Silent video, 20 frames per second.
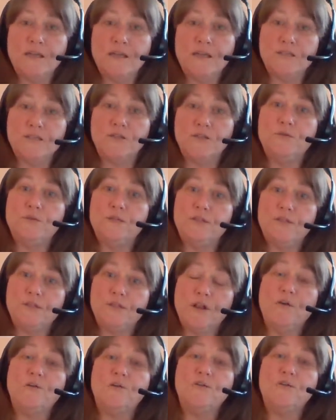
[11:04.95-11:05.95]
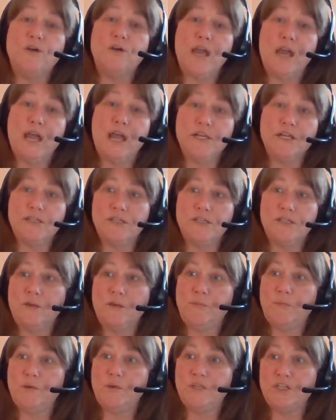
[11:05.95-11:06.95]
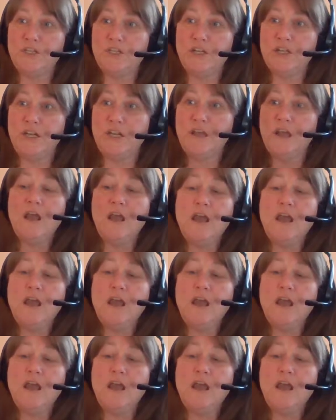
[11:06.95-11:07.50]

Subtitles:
is to disclose your agency position.